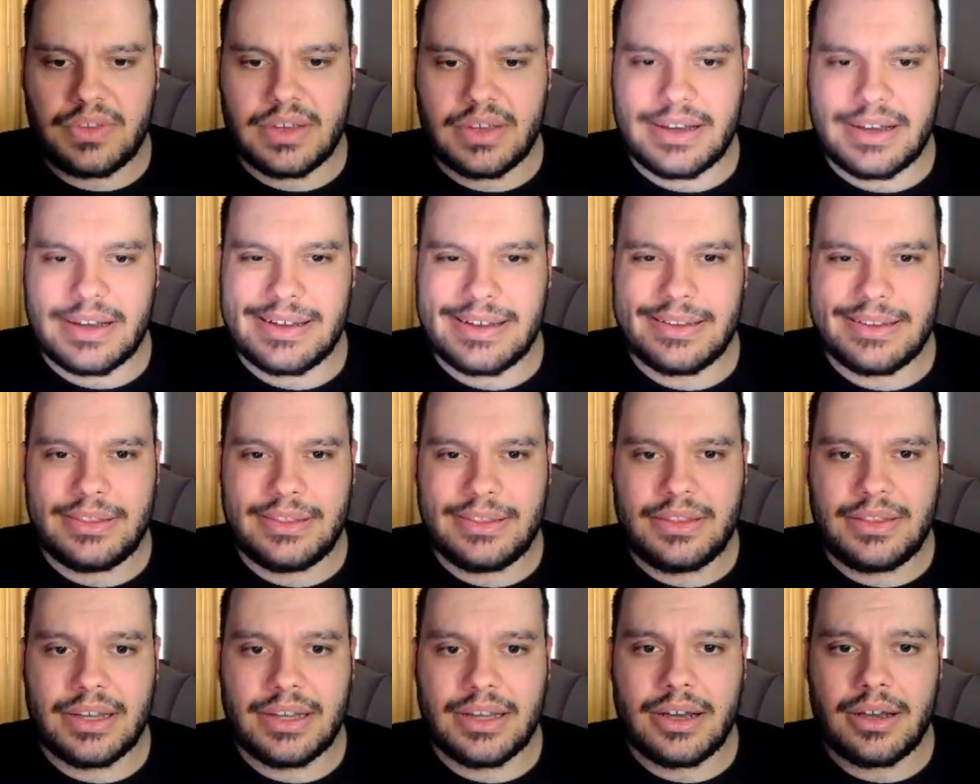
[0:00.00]

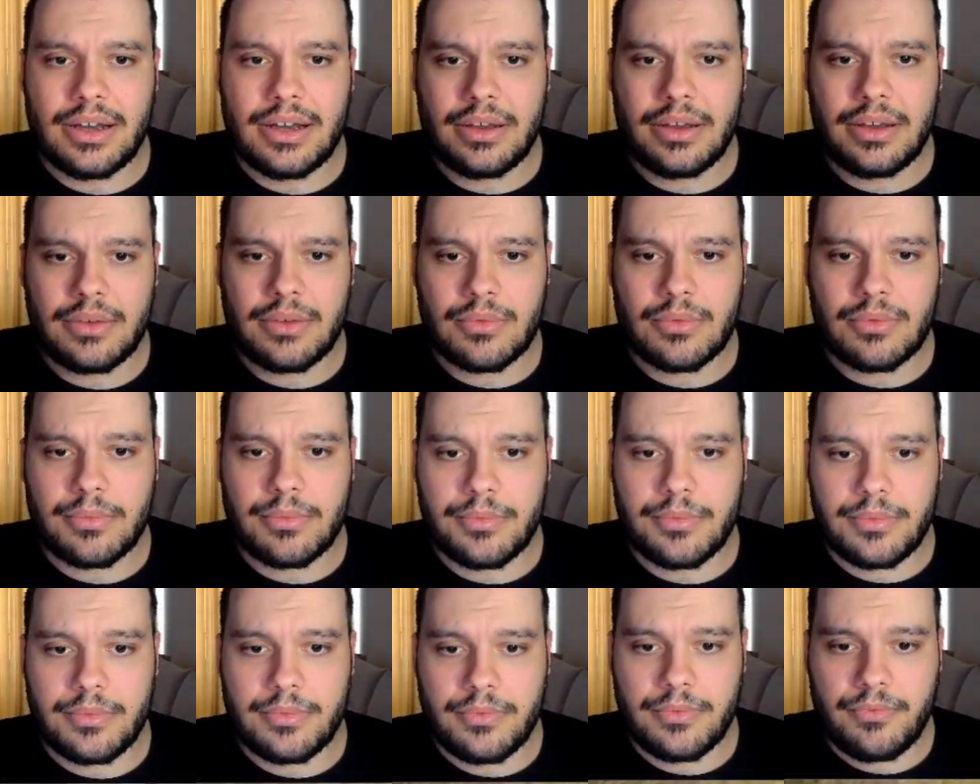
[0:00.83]
the
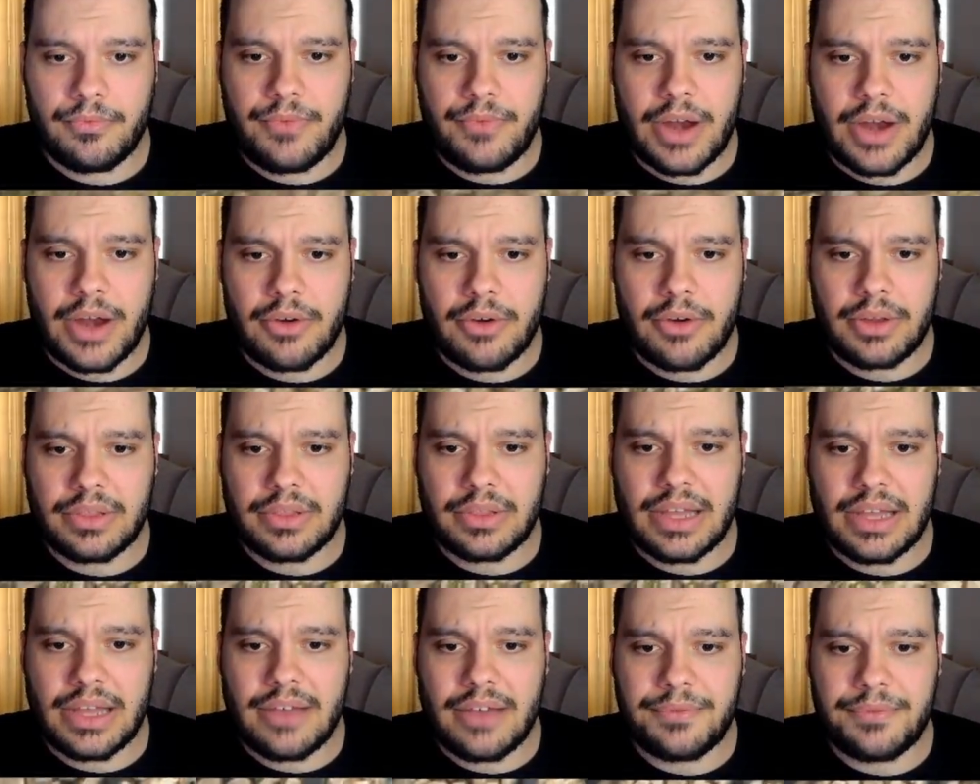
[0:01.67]
very
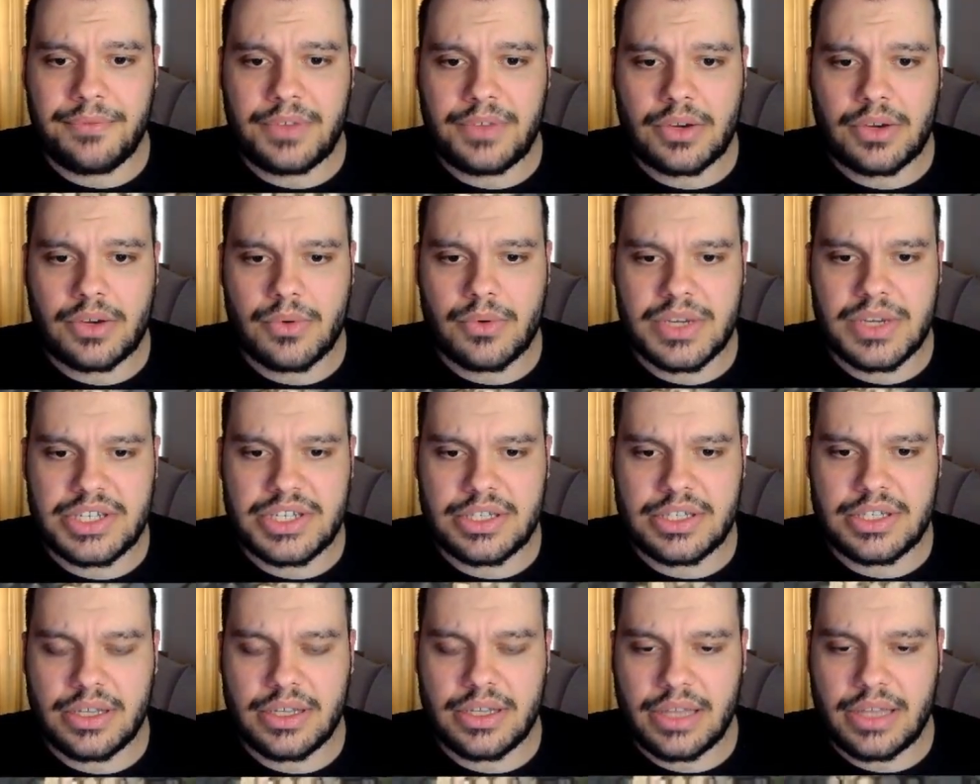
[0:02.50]
loved
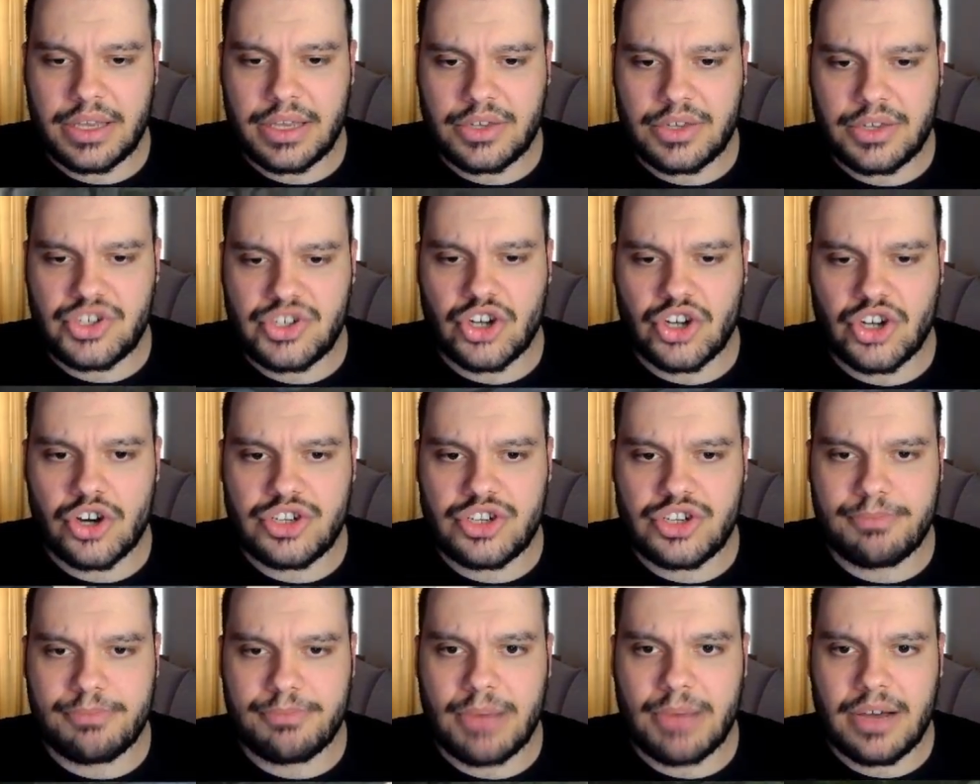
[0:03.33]

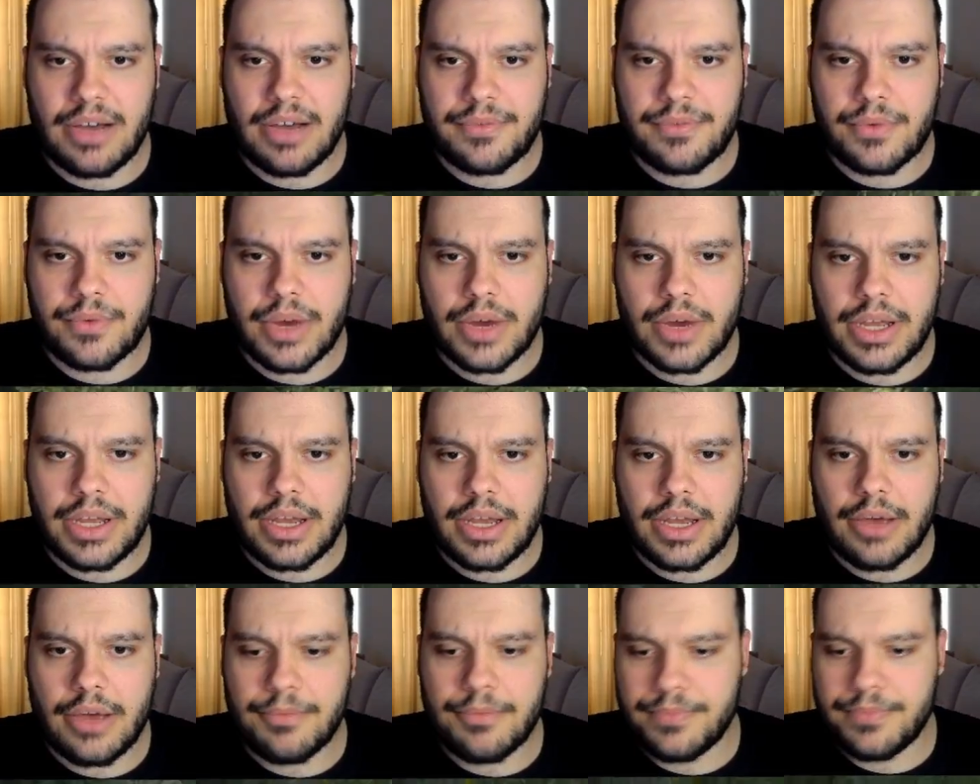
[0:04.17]
church buff right
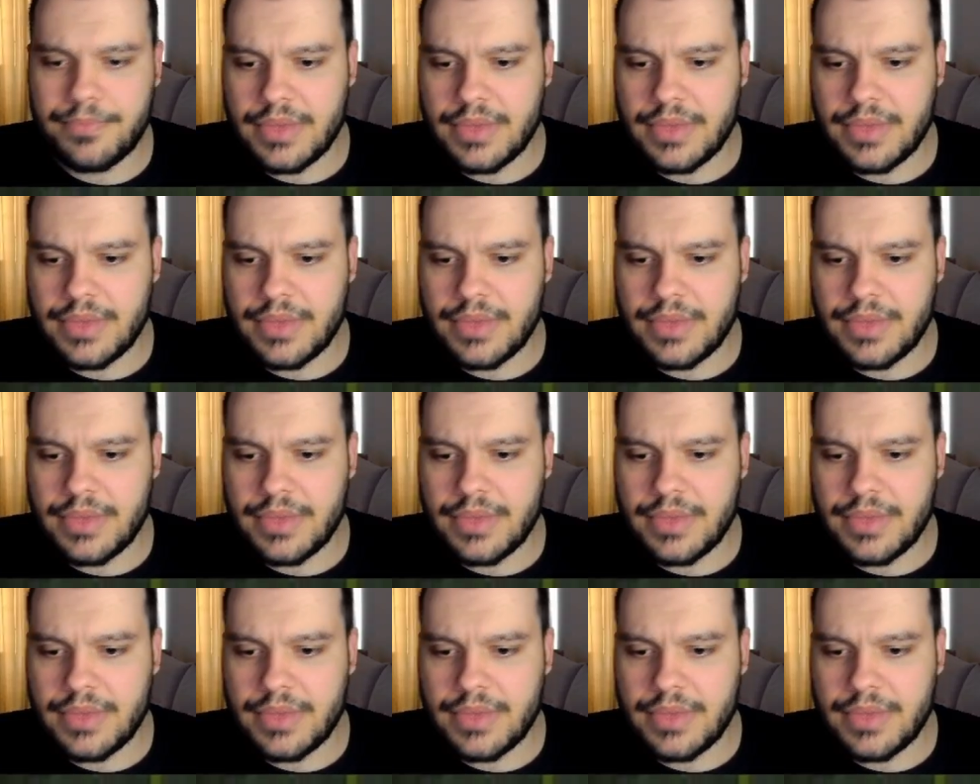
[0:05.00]
now.